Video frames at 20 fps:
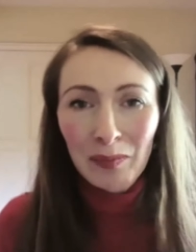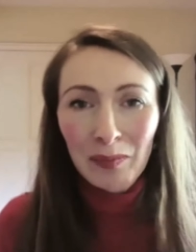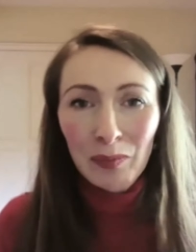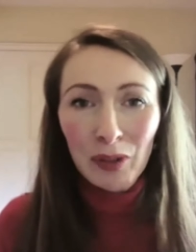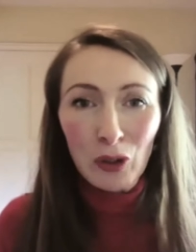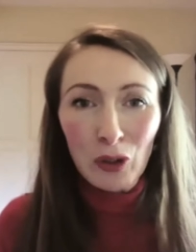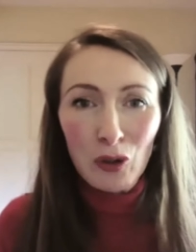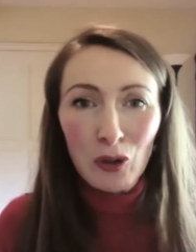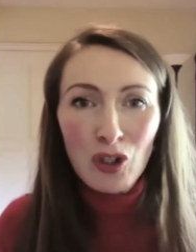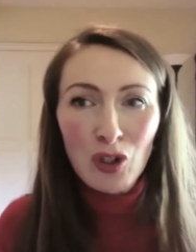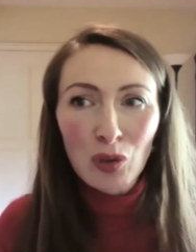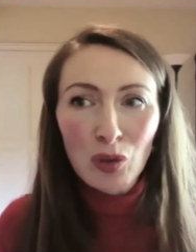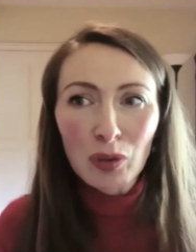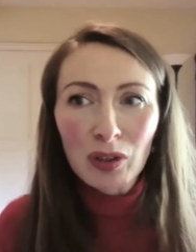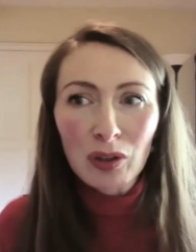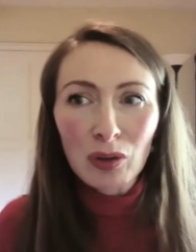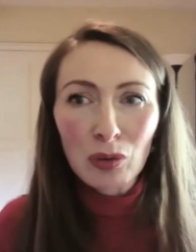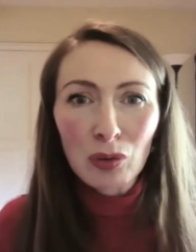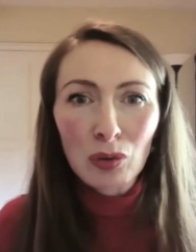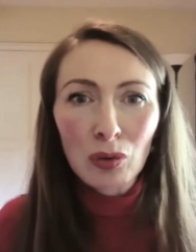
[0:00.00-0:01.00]
but also we
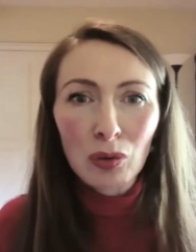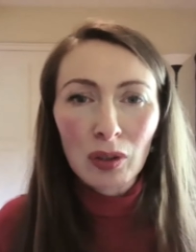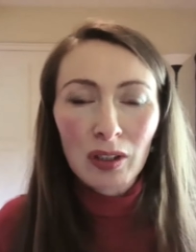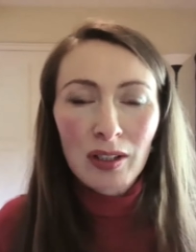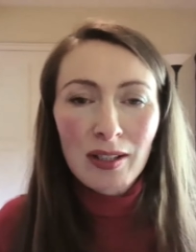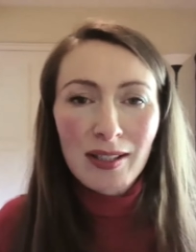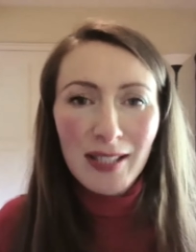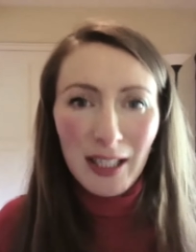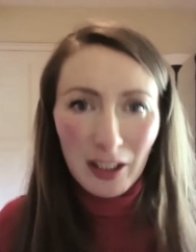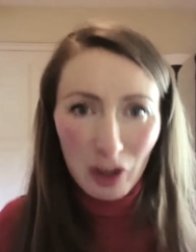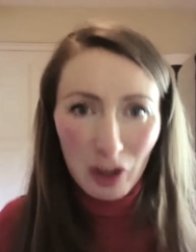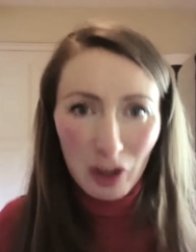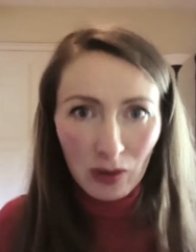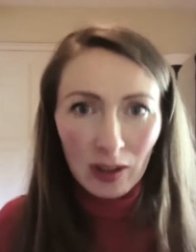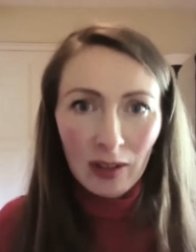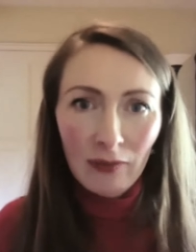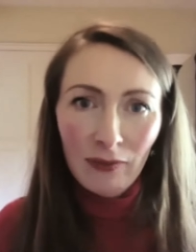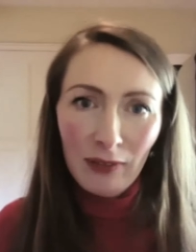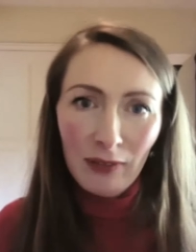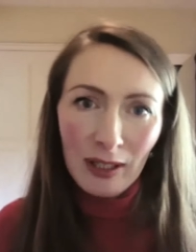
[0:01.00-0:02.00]
do
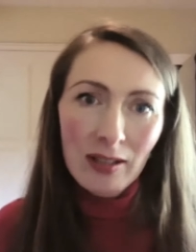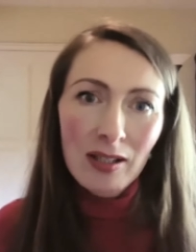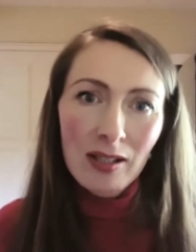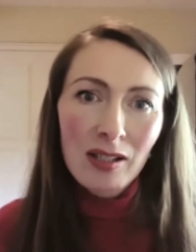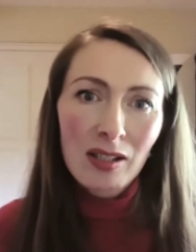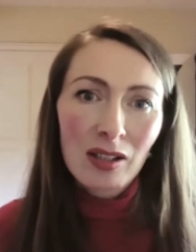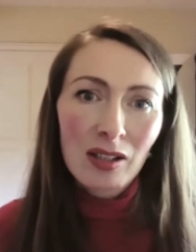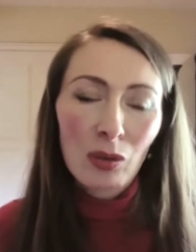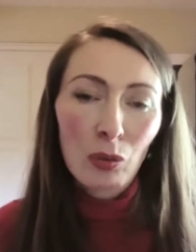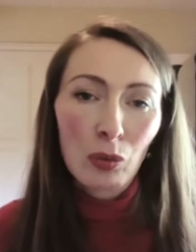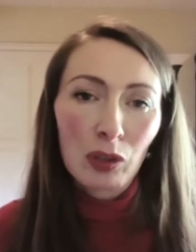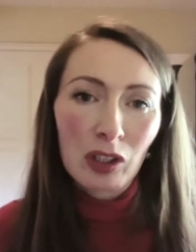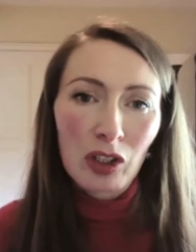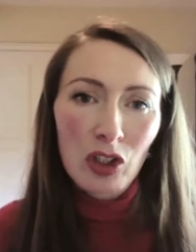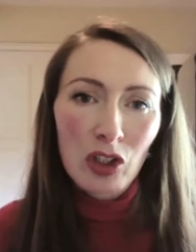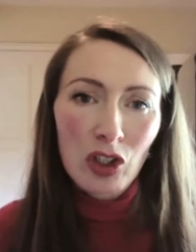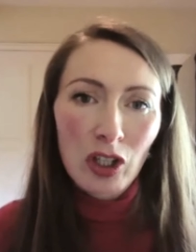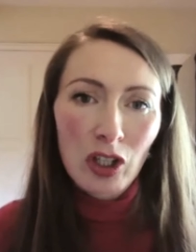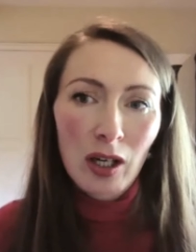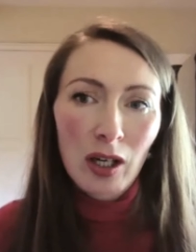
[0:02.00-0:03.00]
sectoral events,
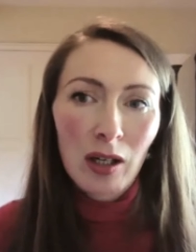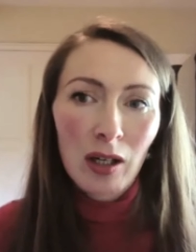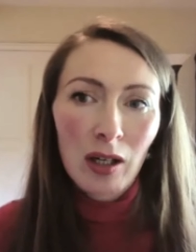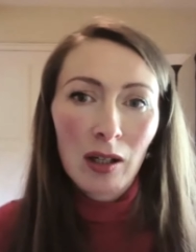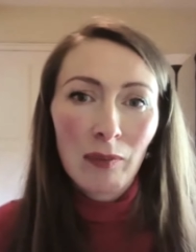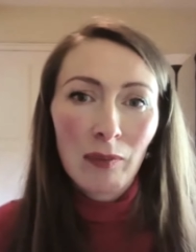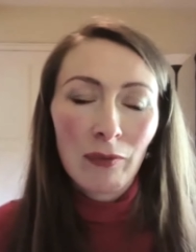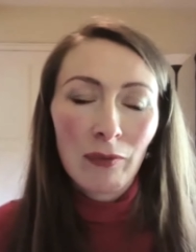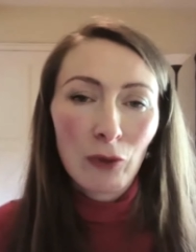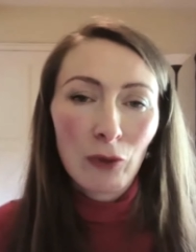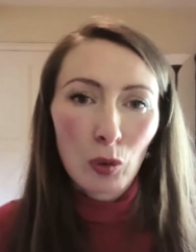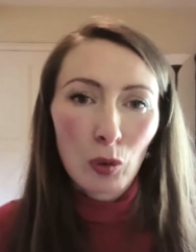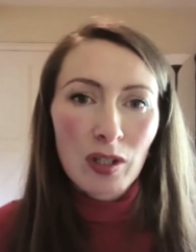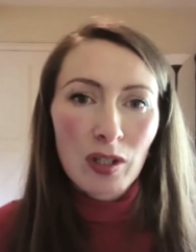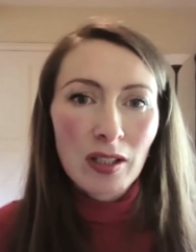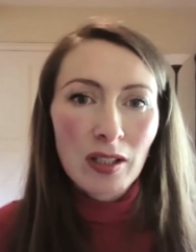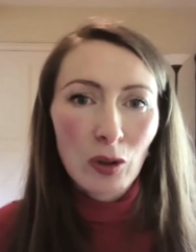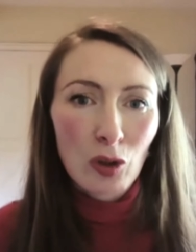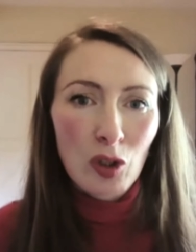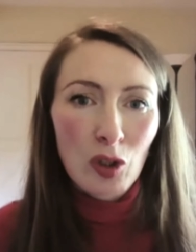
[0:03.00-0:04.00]
which are
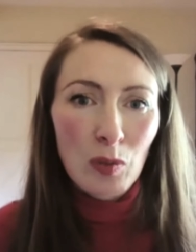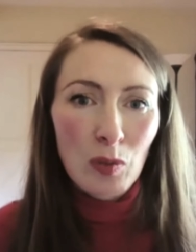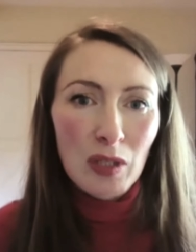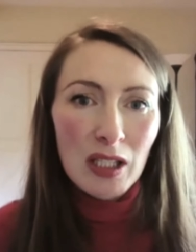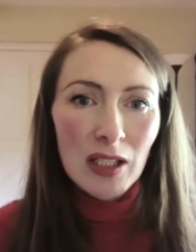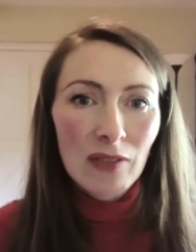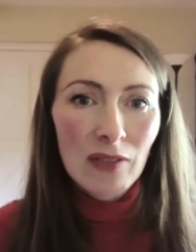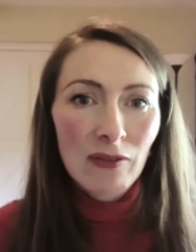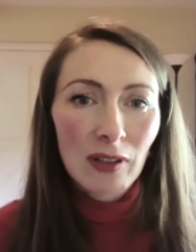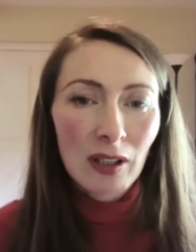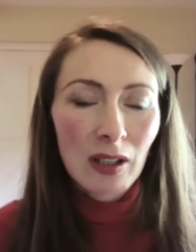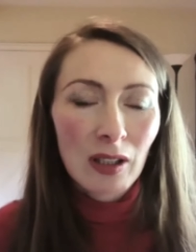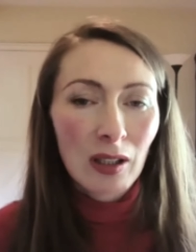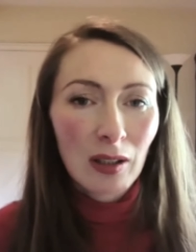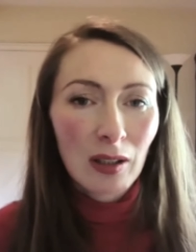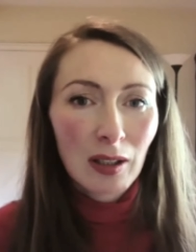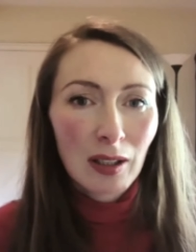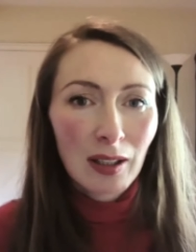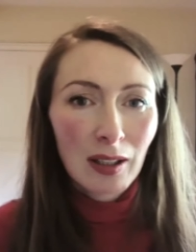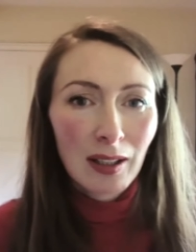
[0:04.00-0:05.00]
focusing on specific
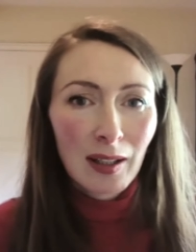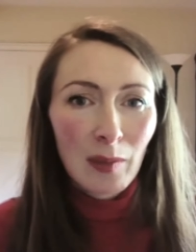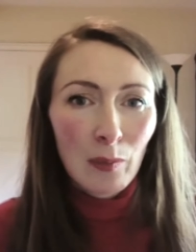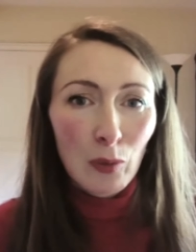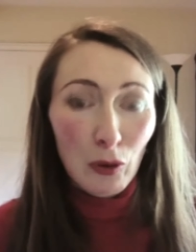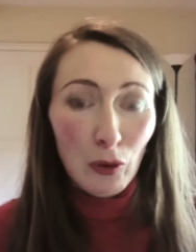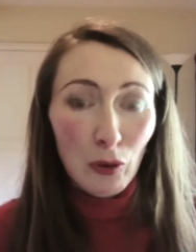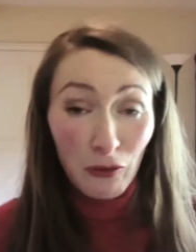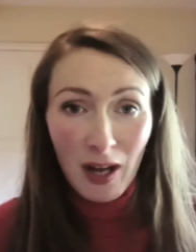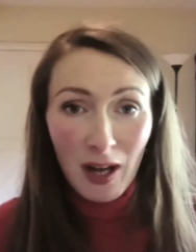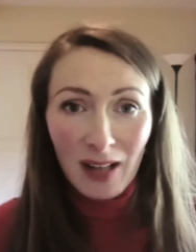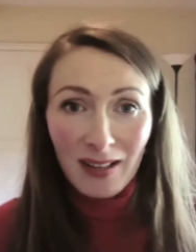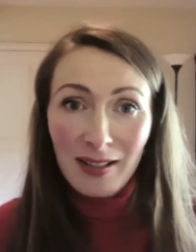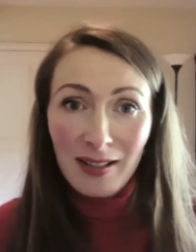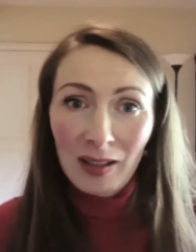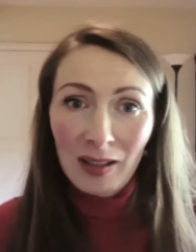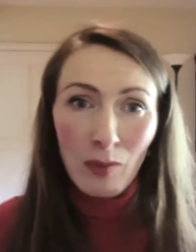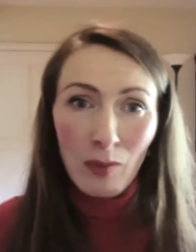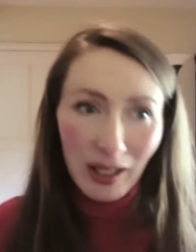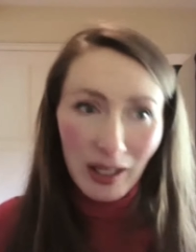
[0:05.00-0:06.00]
profiles
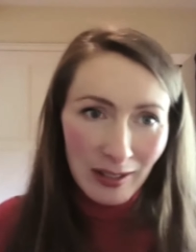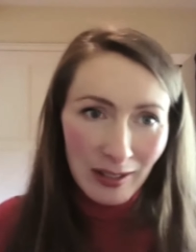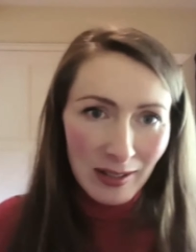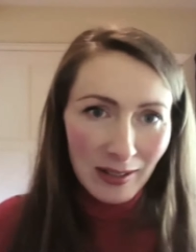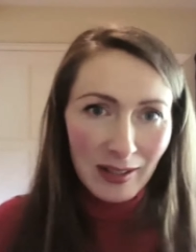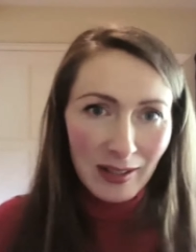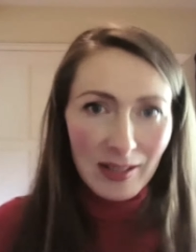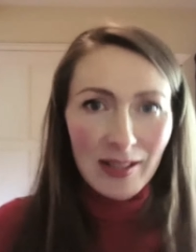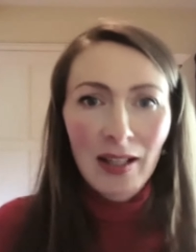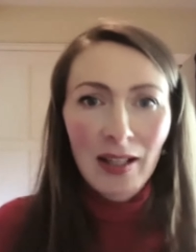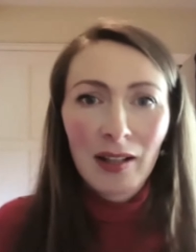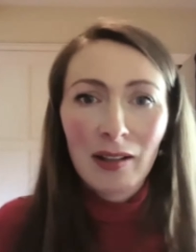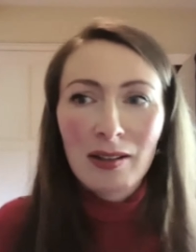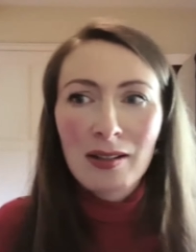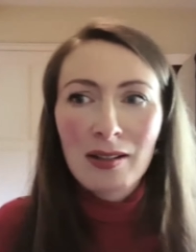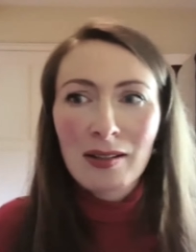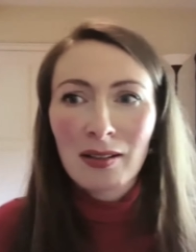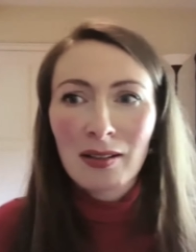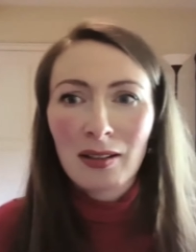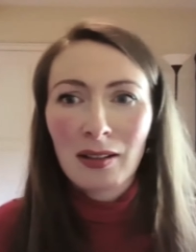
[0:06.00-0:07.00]
like marketing and
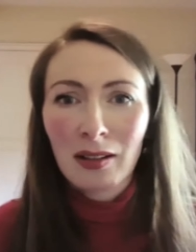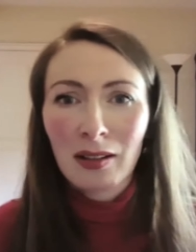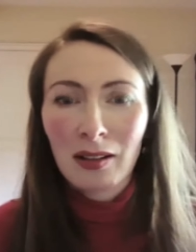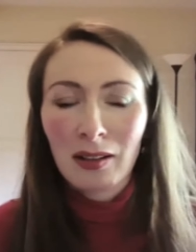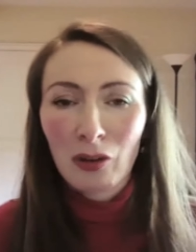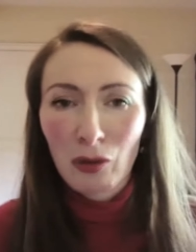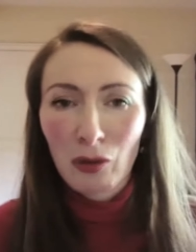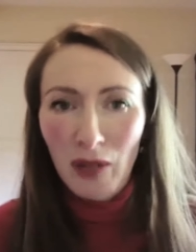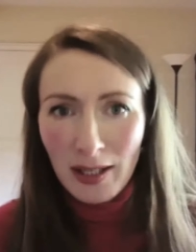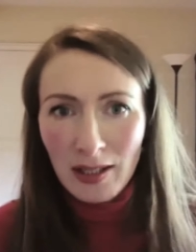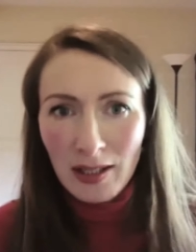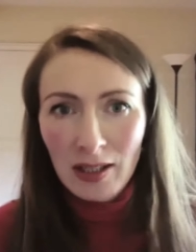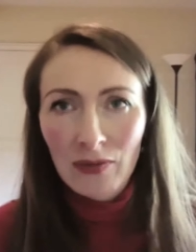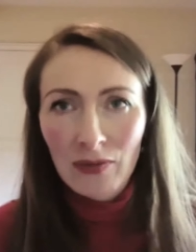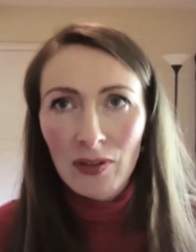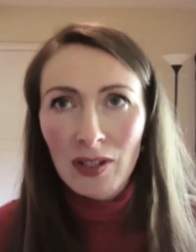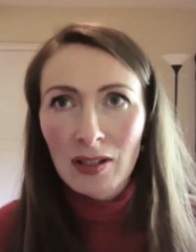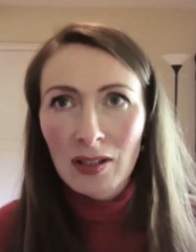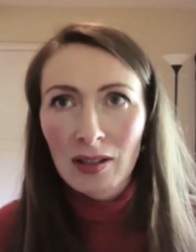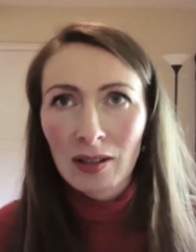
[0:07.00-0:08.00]
sales,
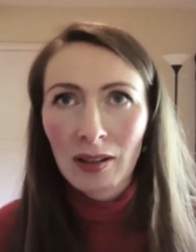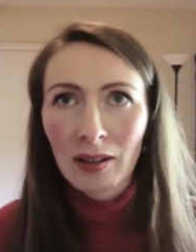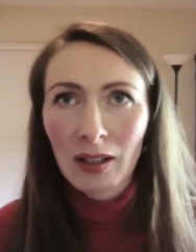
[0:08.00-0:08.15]
creatives,